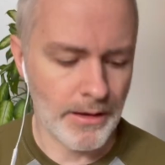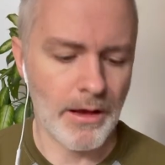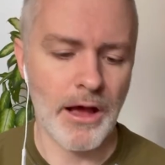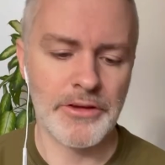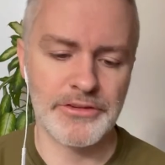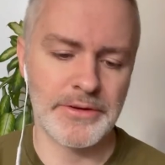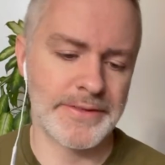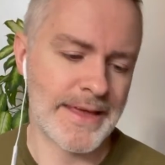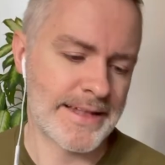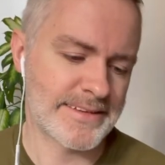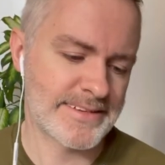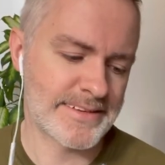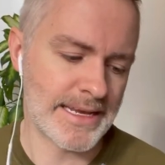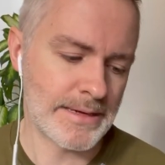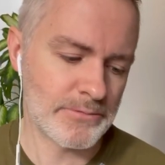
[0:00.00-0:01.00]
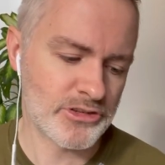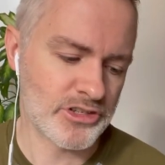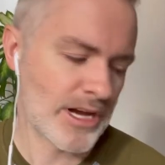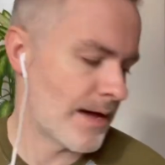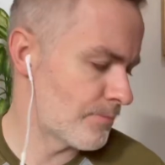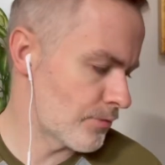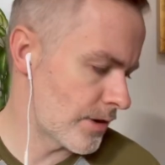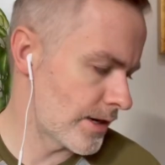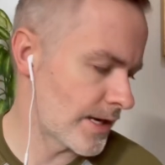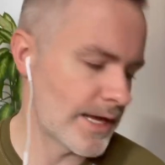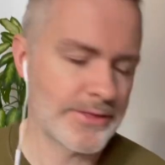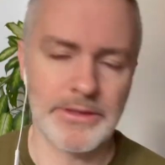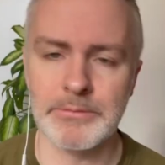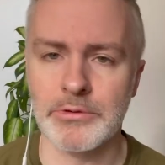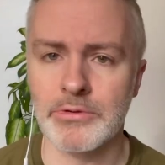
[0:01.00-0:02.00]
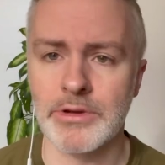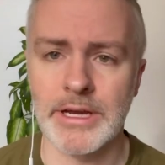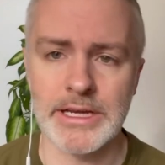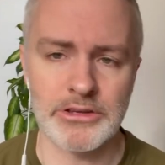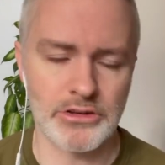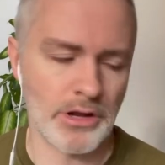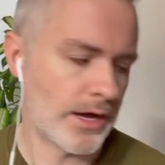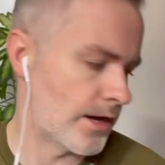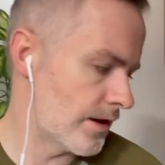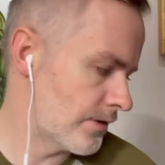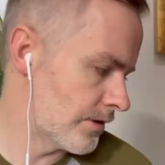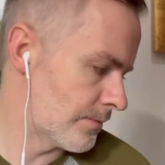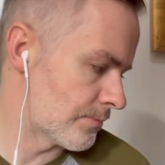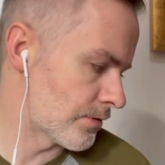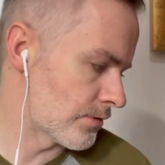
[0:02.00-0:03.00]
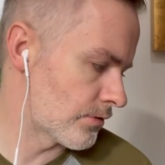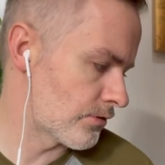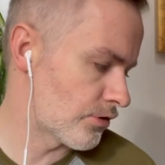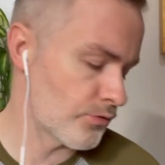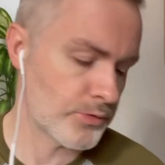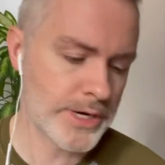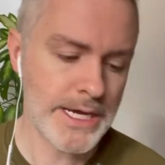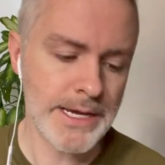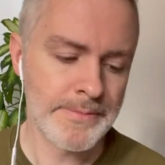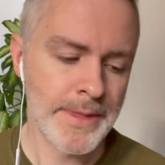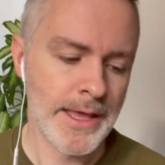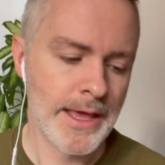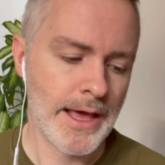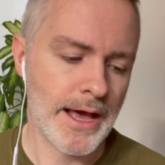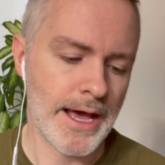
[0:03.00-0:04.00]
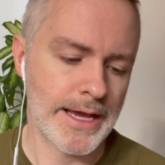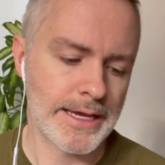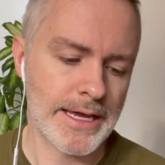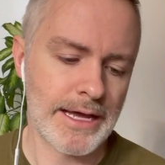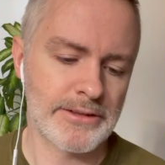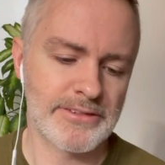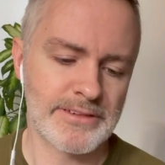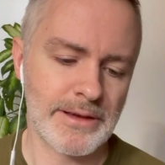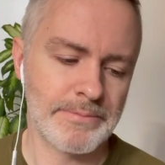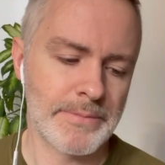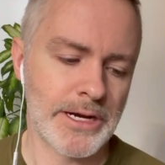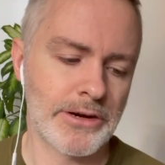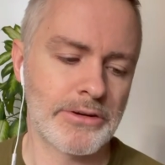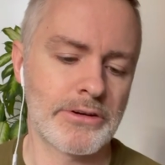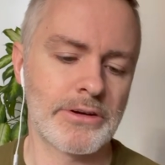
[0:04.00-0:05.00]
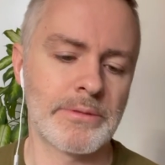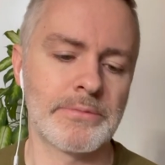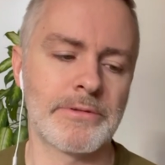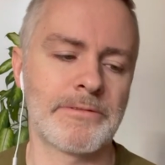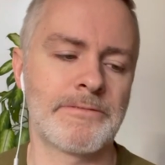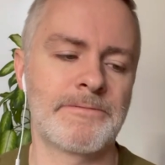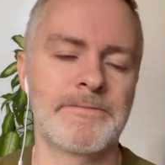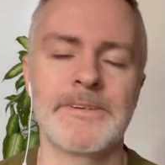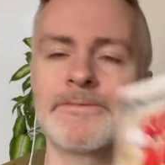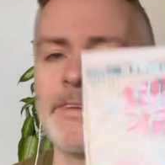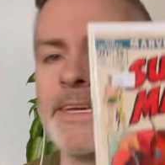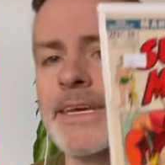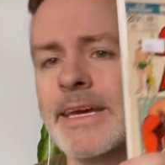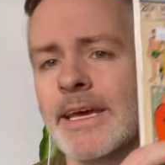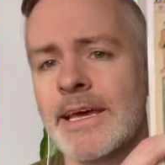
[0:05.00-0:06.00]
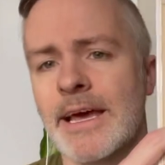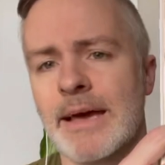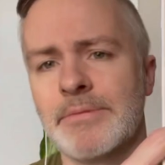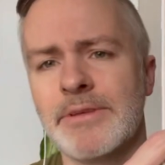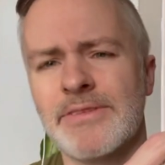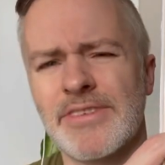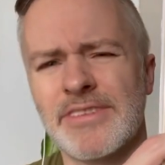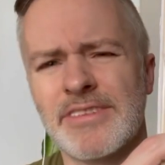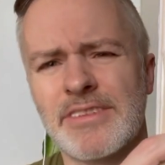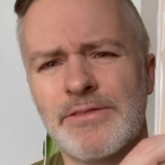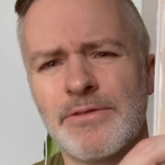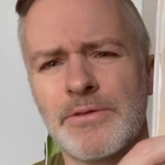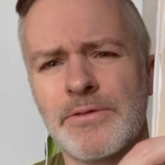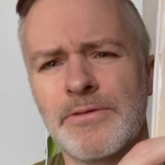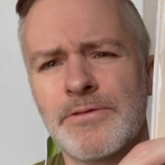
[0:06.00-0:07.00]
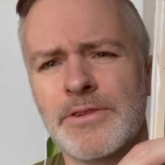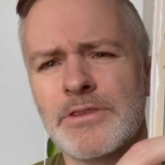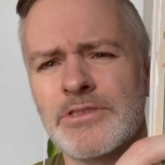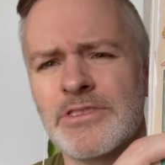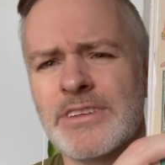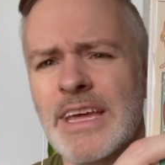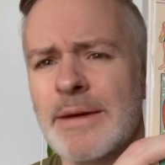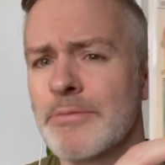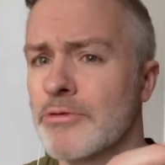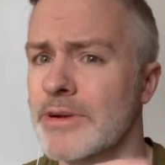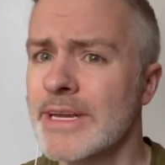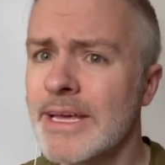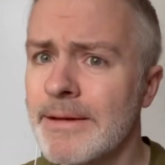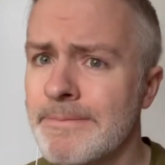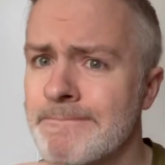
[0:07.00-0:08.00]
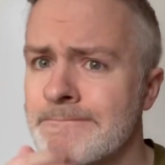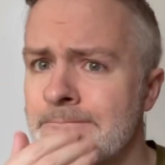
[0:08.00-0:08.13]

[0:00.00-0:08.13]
Also at that same shop where I got the Moon Knight number 3, I got Submariner number 50. I believe this is the first Namorita.